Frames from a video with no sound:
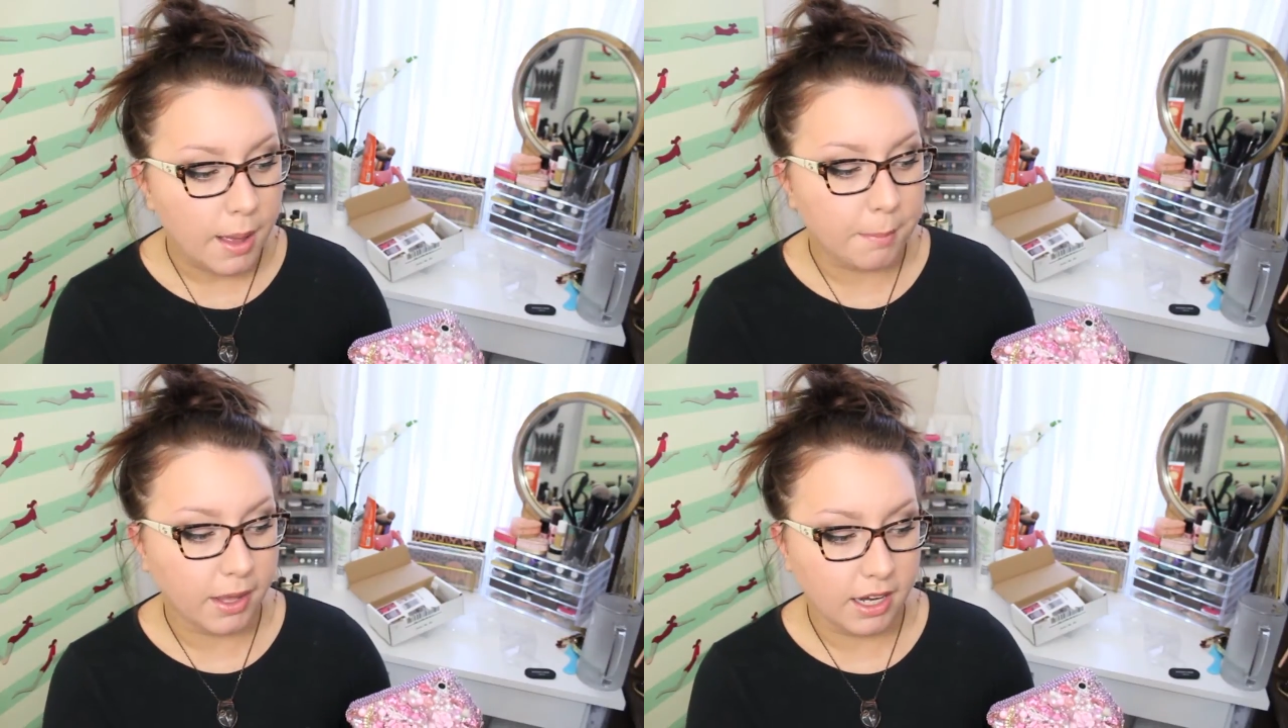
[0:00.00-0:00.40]

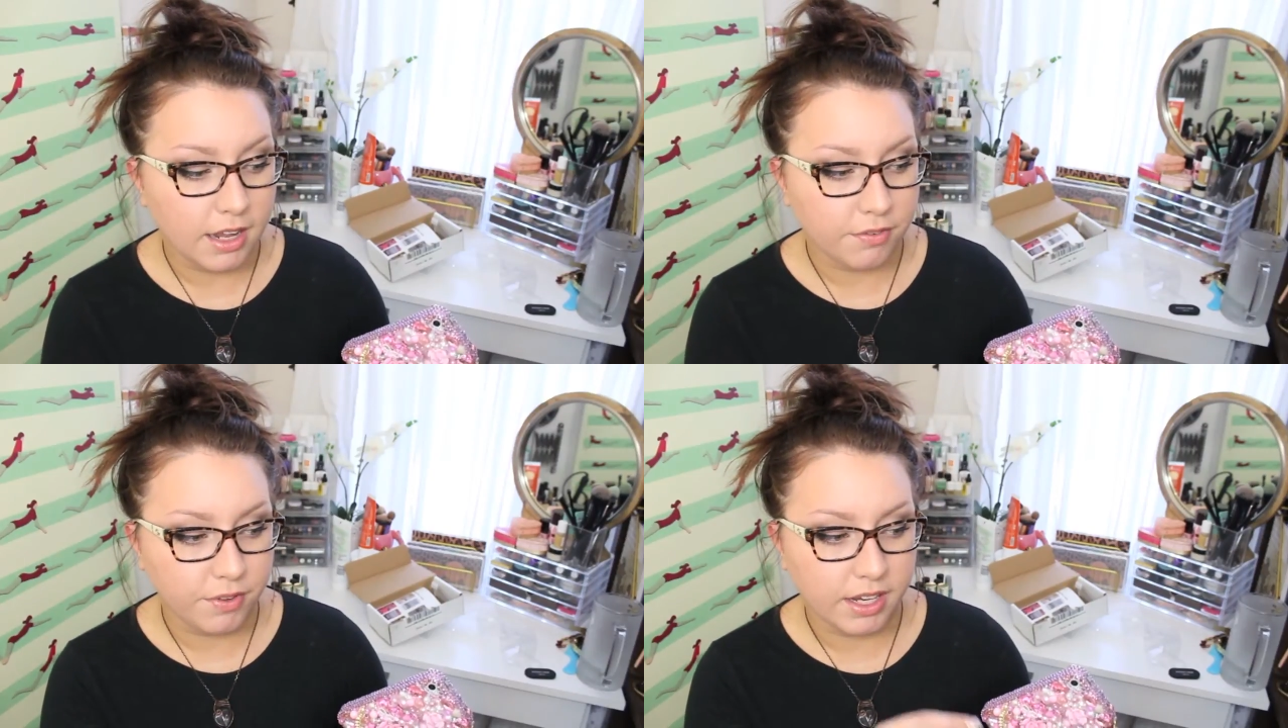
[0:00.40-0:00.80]
but
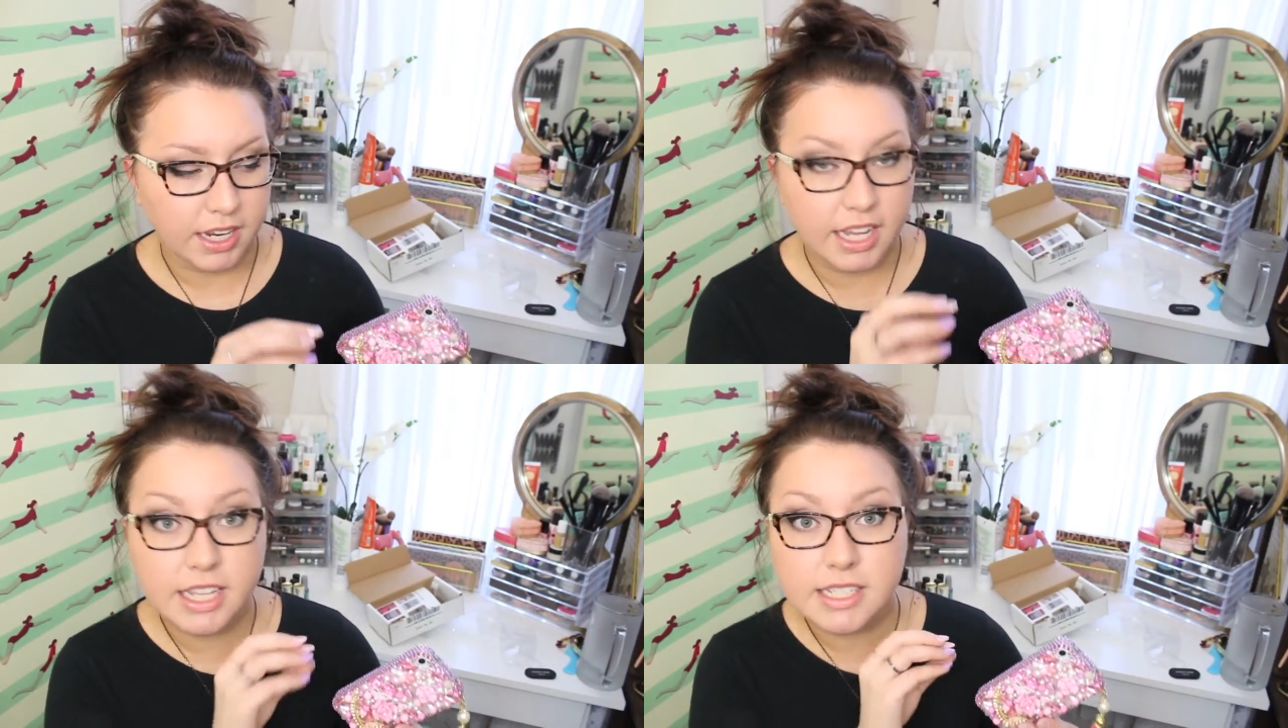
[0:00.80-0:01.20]
if
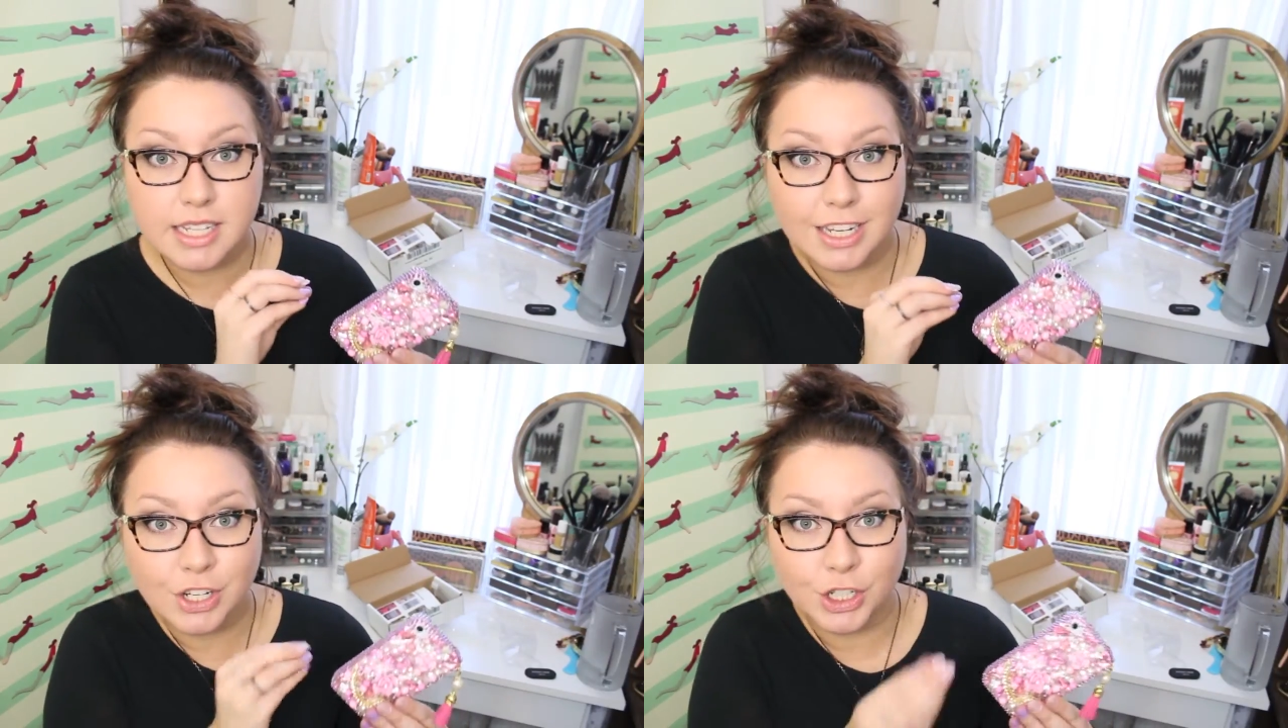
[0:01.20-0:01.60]
it is
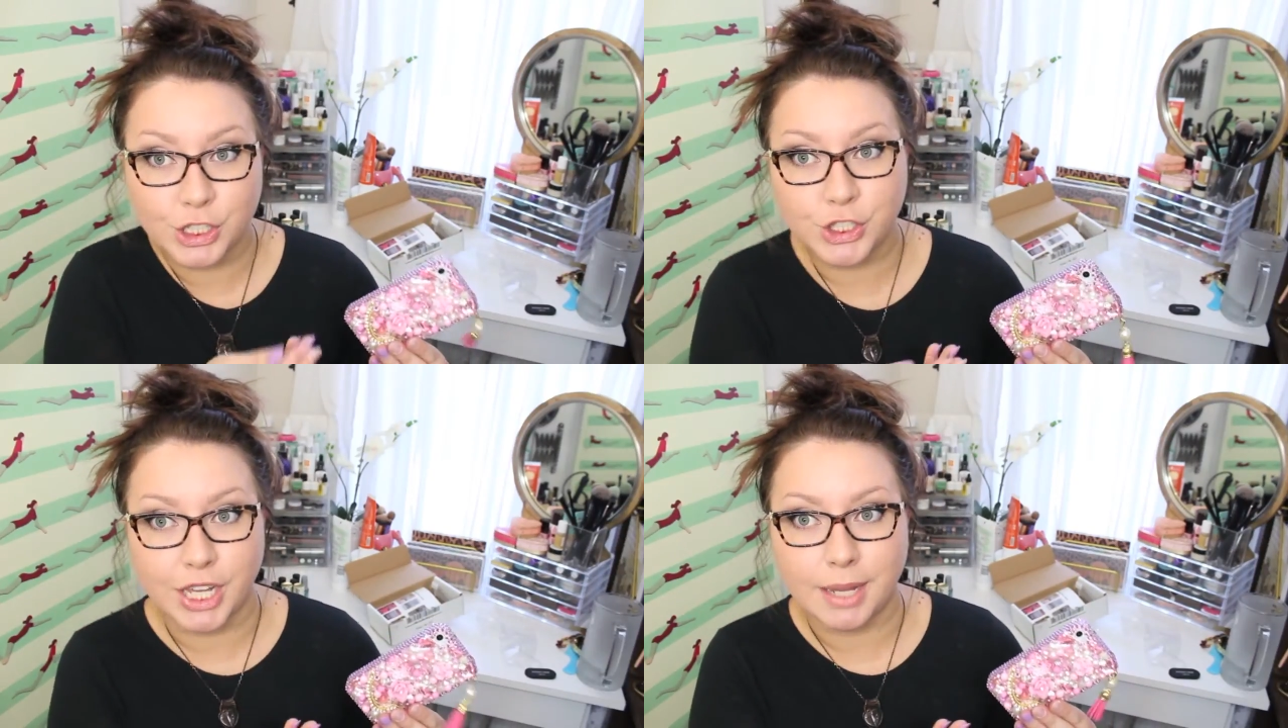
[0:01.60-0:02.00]
in good
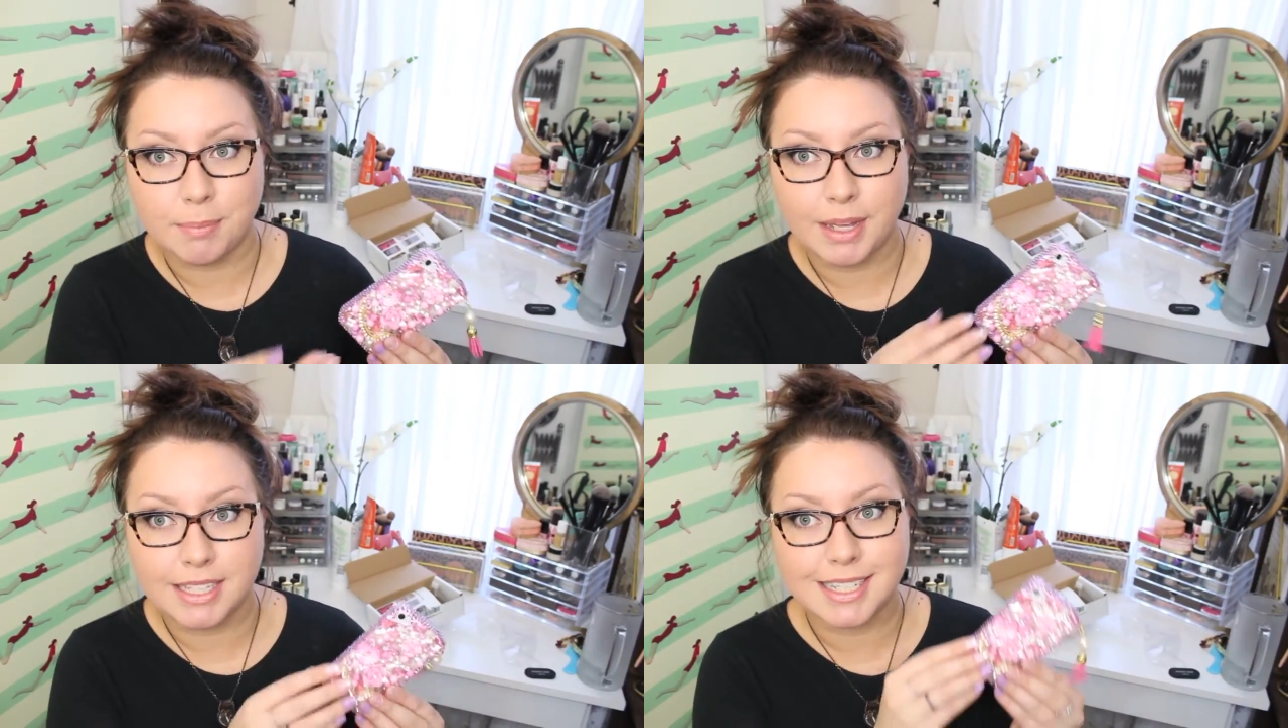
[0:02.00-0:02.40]

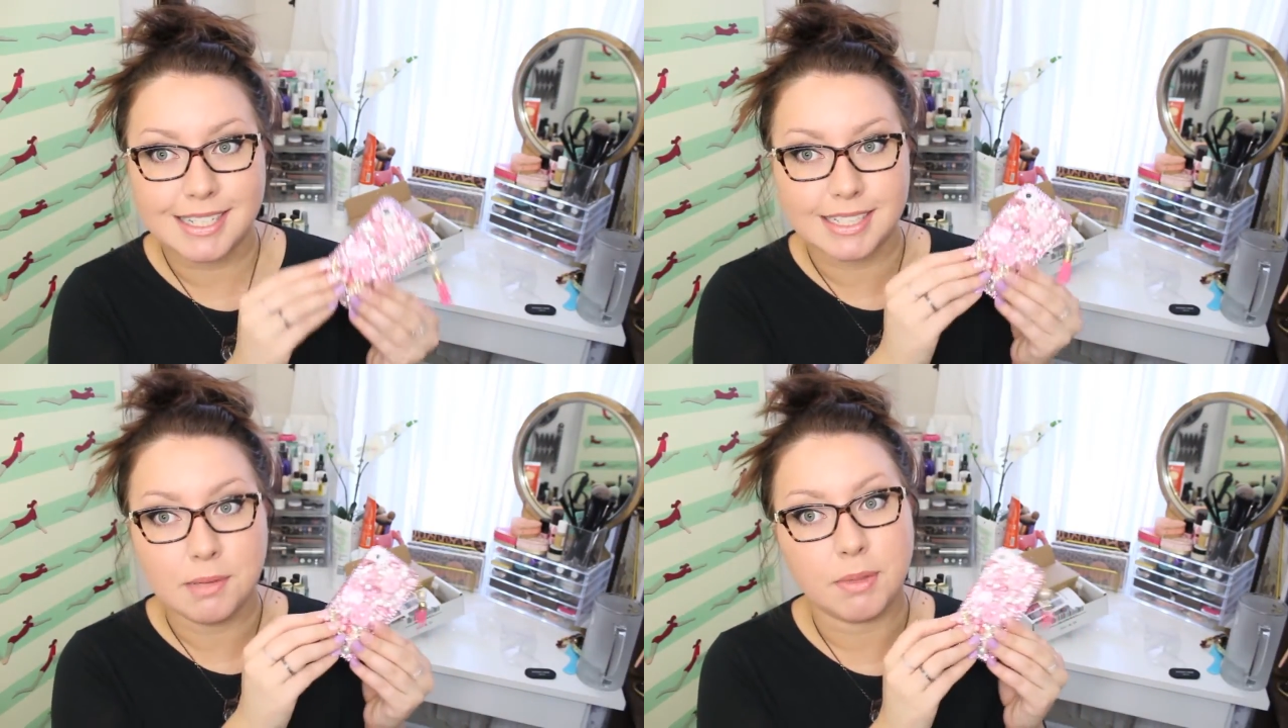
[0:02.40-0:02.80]
shape, it
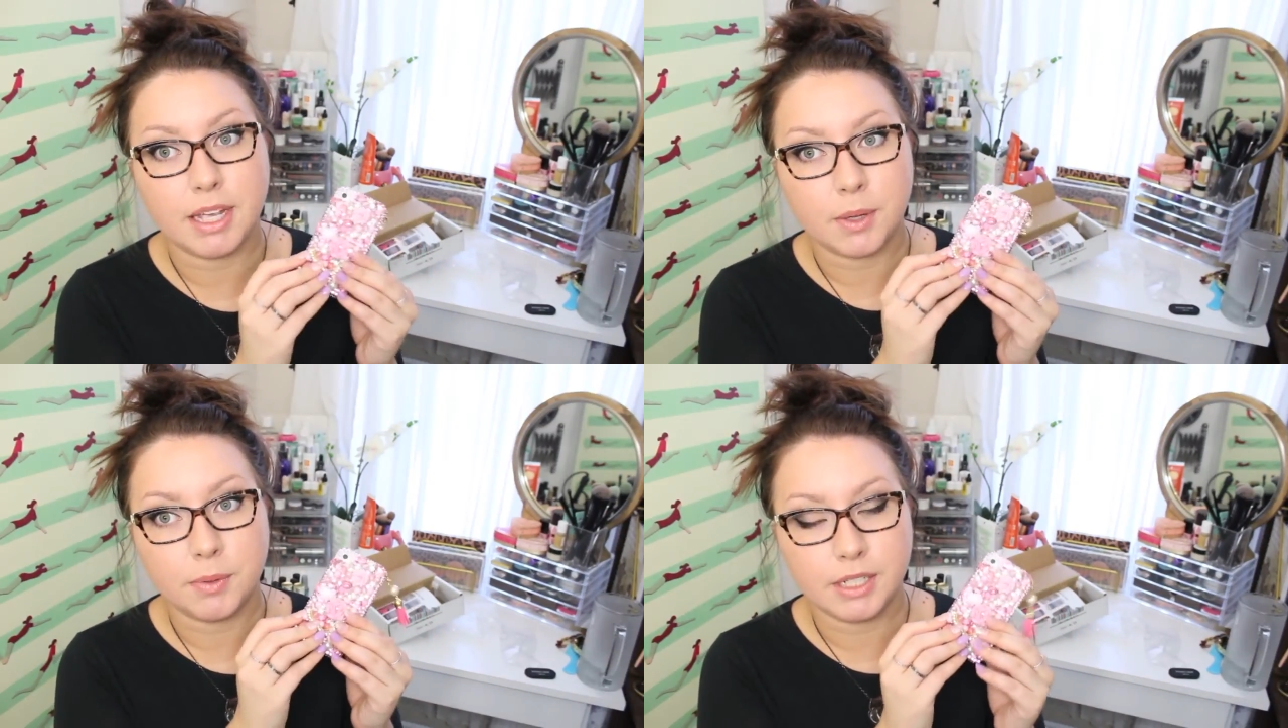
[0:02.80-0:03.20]
does seem
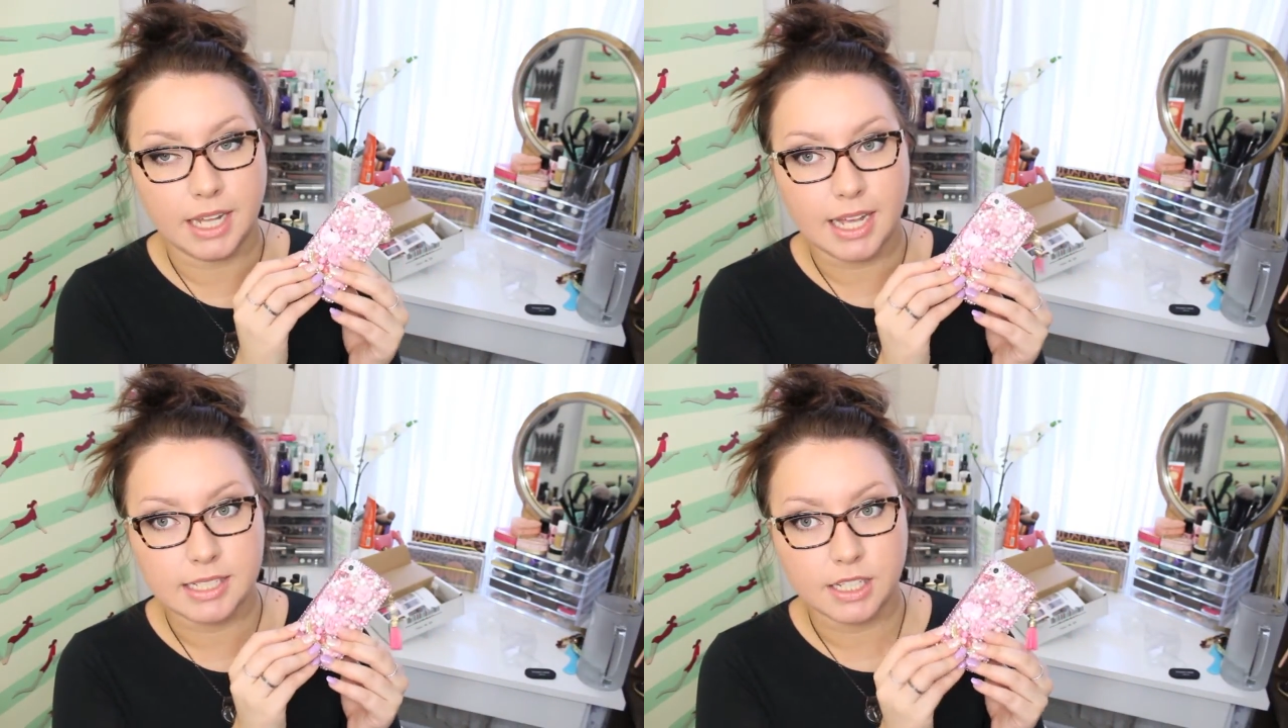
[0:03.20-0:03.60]
like it would
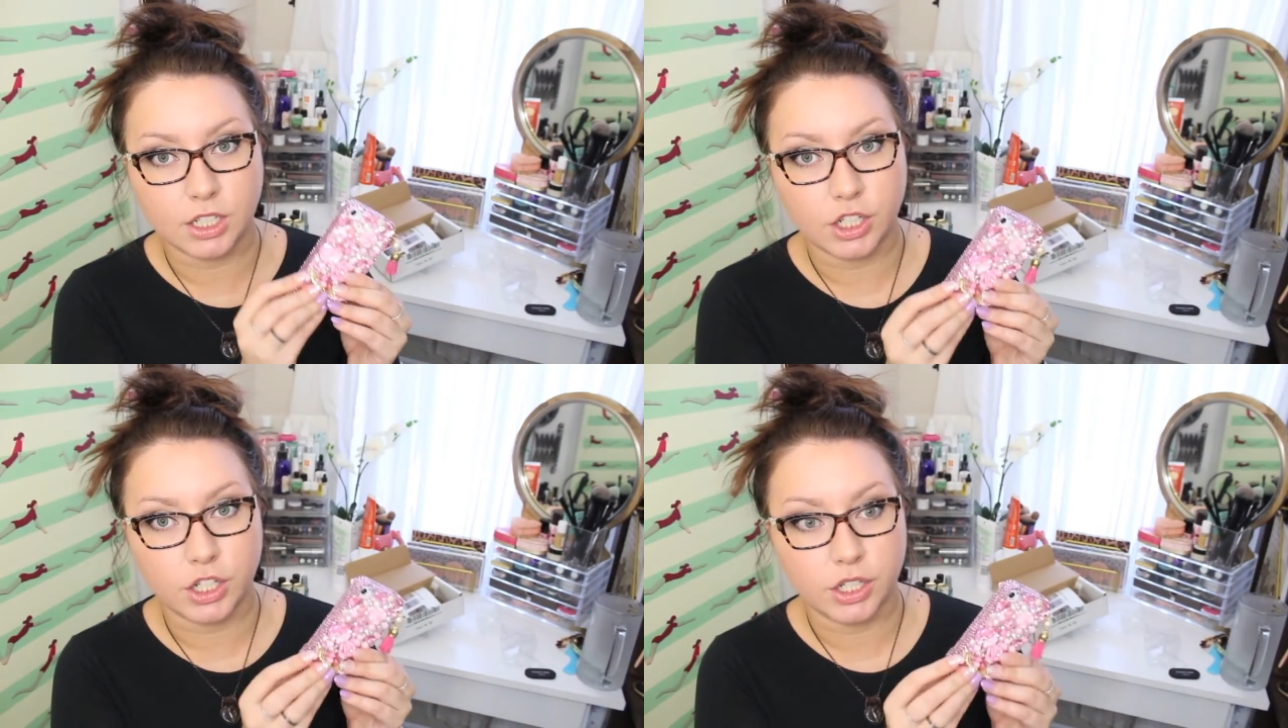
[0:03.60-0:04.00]
last a
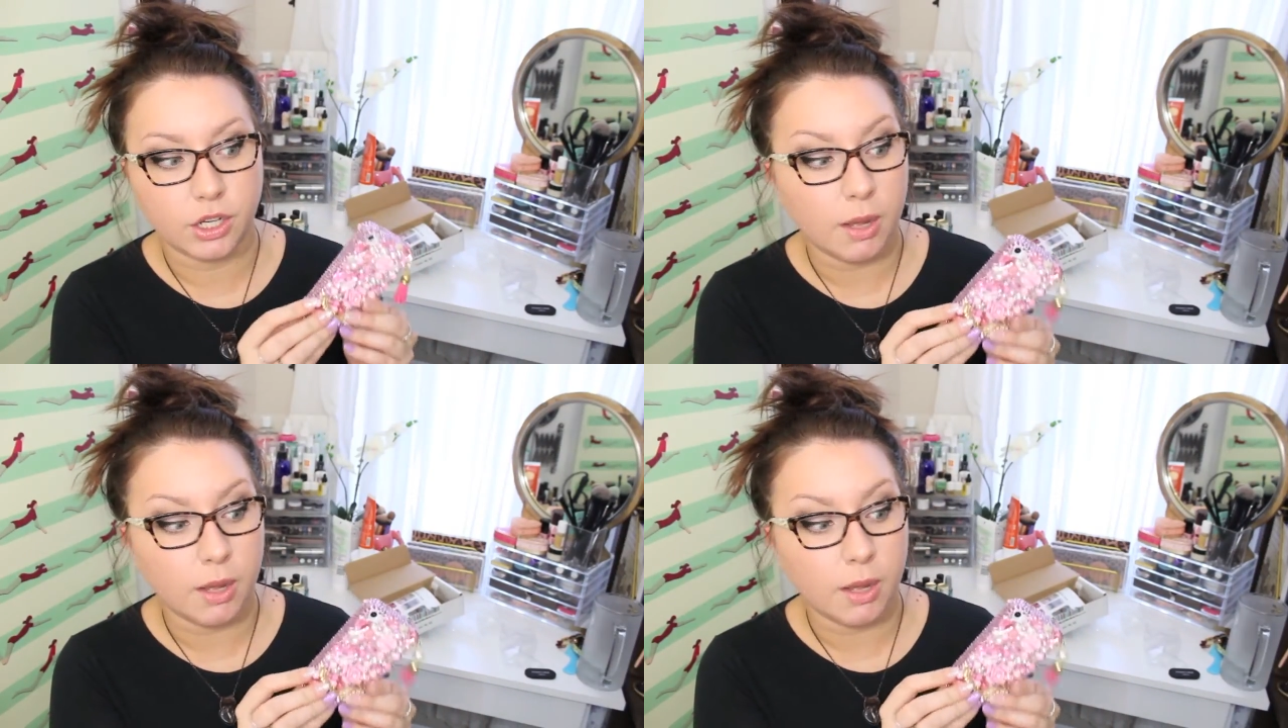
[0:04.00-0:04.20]
good